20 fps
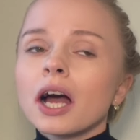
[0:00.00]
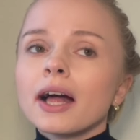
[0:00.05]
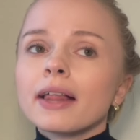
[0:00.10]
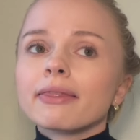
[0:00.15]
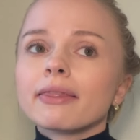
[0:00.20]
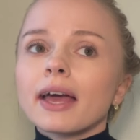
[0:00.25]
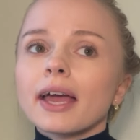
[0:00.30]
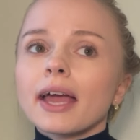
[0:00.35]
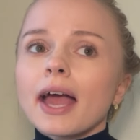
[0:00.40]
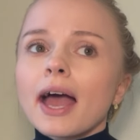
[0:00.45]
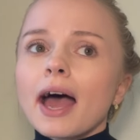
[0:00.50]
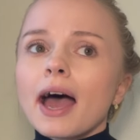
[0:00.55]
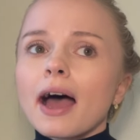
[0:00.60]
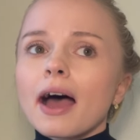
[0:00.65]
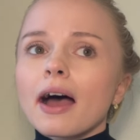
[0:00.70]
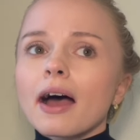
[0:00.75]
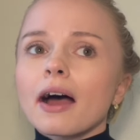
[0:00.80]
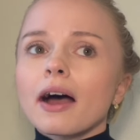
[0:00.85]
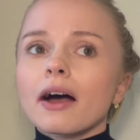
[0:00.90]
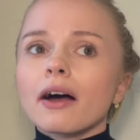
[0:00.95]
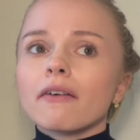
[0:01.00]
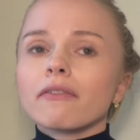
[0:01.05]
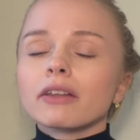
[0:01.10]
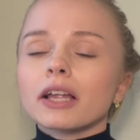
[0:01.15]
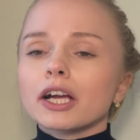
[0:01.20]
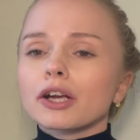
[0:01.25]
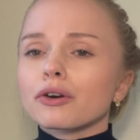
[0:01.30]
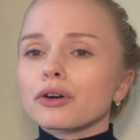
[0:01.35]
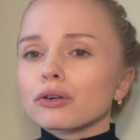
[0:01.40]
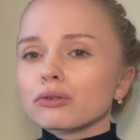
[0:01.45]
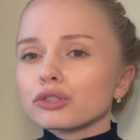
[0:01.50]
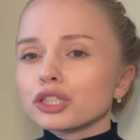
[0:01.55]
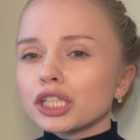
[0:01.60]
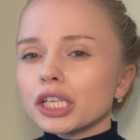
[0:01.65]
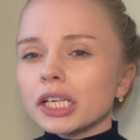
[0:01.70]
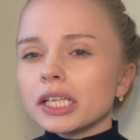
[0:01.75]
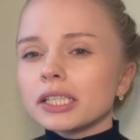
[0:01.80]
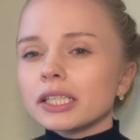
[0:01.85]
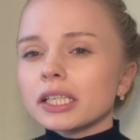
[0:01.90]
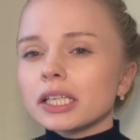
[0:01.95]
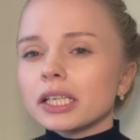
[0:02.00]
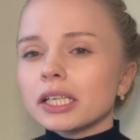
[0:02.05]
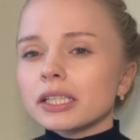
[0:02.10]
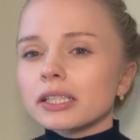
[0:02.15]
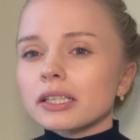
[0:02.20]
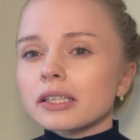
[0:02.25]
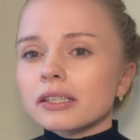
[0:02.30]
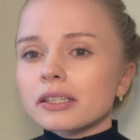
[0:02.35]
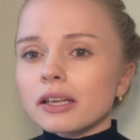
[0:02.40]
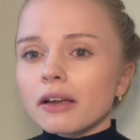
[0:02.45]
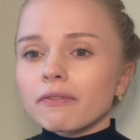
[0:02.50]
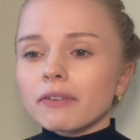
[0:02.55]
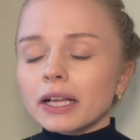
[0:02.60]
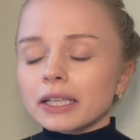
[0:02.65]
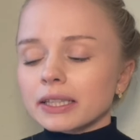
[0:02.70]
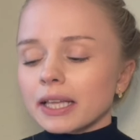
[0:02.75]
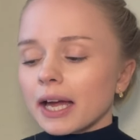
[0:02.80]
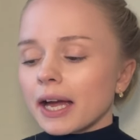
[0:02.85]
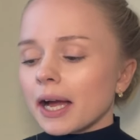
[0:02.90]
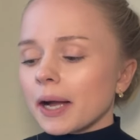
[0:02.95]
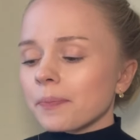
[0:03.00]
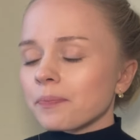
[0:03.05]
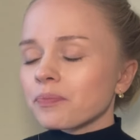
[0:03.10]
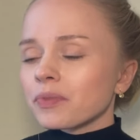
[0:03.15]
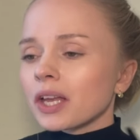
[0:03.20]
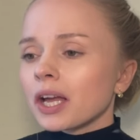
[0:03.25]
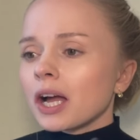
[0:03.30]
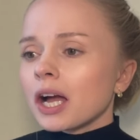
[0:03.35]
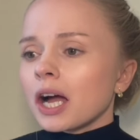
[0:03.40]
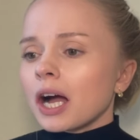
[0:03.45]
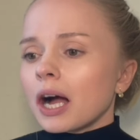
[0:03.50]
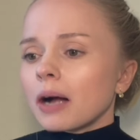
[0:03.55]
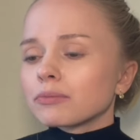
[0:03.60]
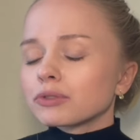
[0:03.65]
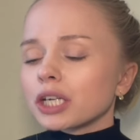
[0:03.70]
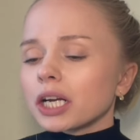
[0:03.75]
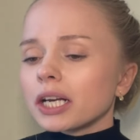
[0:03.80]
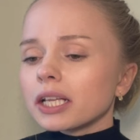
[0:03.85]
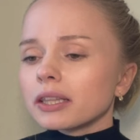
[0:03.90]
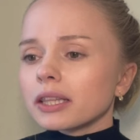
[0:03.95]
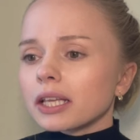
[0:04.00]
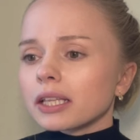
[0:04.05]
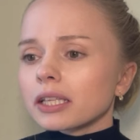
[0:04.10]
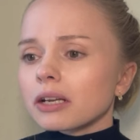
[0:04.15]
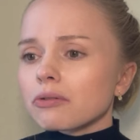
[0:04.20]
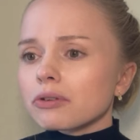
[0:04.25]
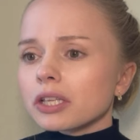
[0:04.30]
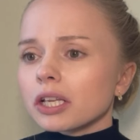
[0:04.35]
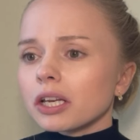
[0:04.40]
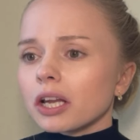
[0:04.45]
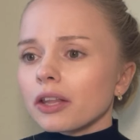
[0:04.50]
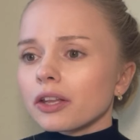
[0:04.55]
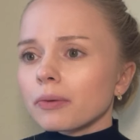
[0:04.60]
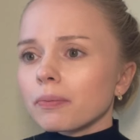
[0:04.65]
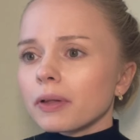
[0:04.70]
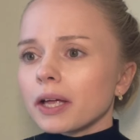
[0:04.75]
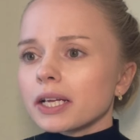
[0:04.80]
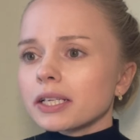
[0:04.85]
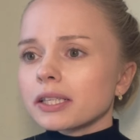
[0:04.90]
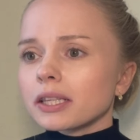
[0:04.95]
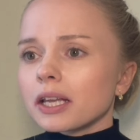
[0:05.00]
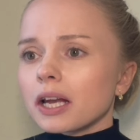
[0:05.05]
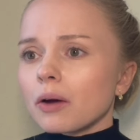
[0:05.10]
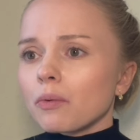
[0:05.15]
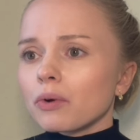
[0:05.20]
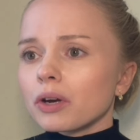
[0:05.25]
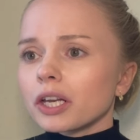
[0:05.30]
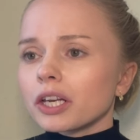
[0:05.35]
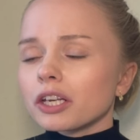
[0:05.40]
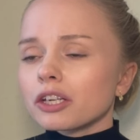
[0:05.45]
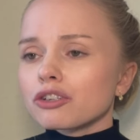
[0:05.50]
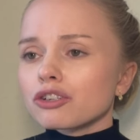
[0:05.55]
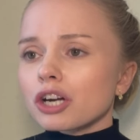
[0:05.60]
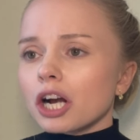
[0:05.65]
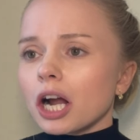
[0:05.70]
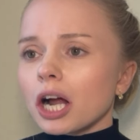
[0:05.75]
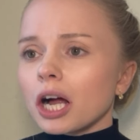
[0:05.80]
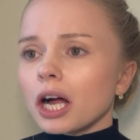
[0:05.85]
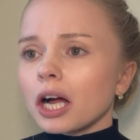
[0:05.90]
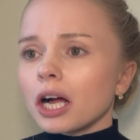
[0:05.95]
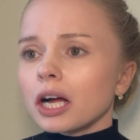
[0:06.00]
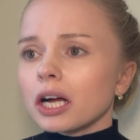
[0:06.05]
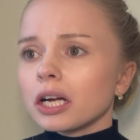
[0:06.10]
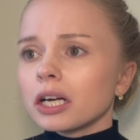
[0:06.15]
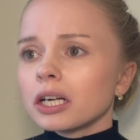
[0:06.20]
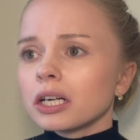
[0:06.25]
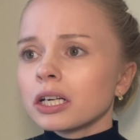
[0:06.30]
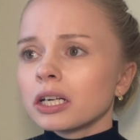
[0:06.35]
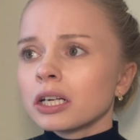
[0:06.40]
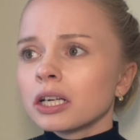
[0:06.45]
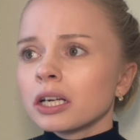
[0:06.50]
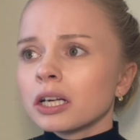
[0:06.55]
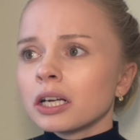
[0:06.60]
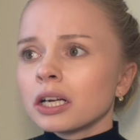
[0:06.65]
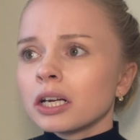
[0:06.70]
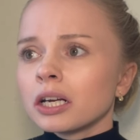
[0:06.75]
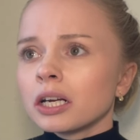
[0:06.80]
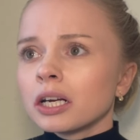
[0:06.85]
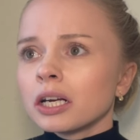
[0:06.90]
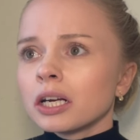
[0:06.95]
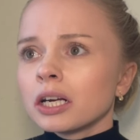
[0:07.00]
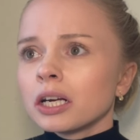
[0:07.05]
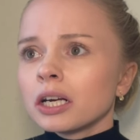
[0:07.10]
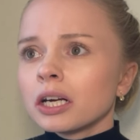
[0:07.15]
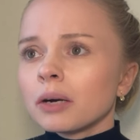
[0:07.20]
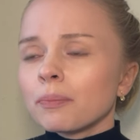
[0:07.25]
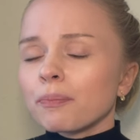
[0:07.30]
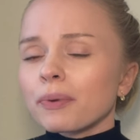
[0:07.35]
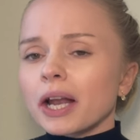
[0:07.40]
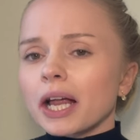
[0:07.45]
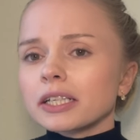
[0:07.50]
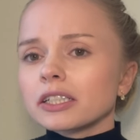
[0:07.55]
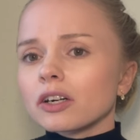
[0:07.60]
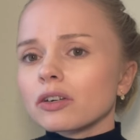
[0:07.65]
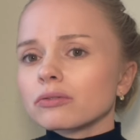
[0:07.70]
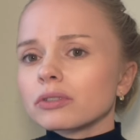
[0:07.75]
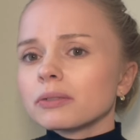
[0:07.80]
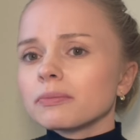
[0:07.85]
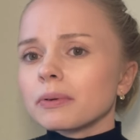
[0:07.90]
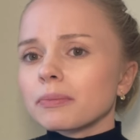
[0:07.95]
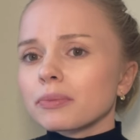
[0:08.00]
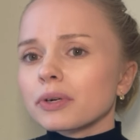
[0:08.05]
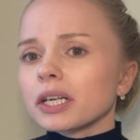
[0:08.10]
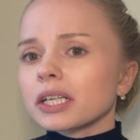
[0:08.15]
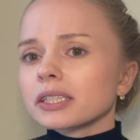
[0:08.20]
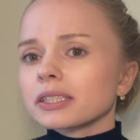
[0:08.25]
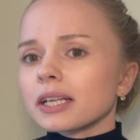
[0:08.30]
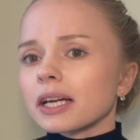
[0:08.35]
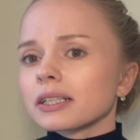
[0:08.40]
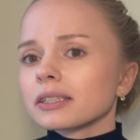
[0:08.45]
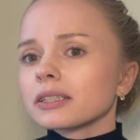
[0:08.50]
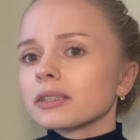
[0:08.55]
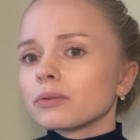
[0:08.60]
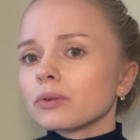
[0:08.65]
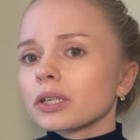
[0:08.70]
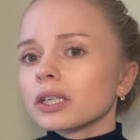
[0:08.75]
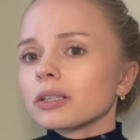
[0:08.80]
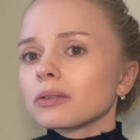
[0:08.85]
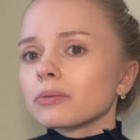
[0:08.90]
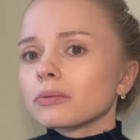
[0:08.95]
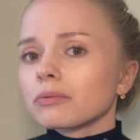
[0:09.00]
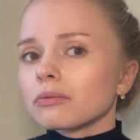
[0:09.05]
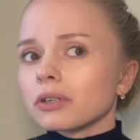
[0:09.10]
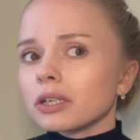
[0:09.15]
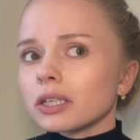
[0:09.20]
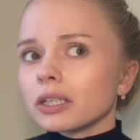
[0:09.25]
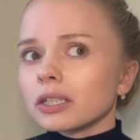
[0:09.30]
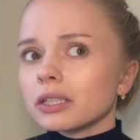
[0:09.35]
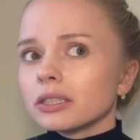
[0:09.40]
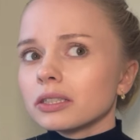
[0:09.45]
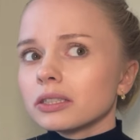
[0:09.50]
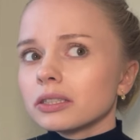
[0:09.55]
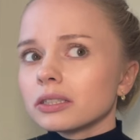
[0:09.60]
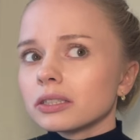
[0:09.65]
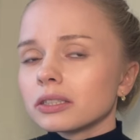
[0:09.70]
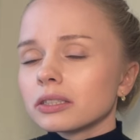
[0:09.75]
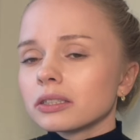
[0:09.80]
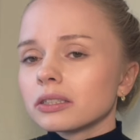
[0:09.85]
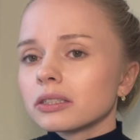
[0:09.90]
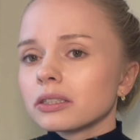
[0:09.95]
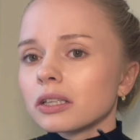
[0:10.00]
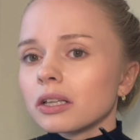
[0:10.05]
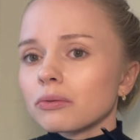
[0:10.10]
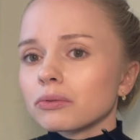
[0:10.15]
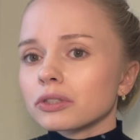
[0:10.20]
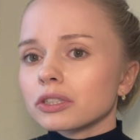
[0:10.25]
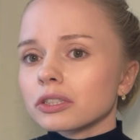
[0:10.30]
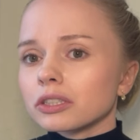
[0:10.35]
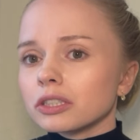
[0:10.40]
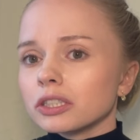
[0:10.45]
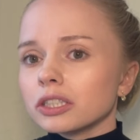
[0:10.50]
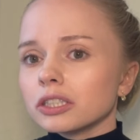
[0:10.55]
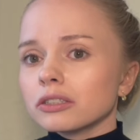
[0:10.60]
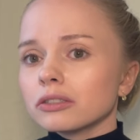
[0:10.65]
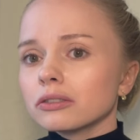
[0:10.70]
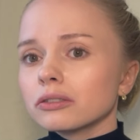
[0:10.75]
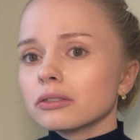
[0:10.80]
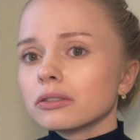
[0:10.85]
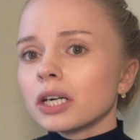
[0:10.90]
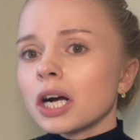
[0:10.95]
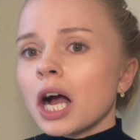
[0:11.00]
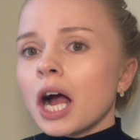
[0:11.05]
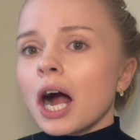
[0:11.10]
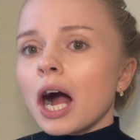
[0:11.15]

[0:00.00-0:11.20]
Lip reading: They have like grilled cheeses and stuff like that. I'm trying to think. There was another place that I wanted to try, but I don't remember exactly where it was that was new.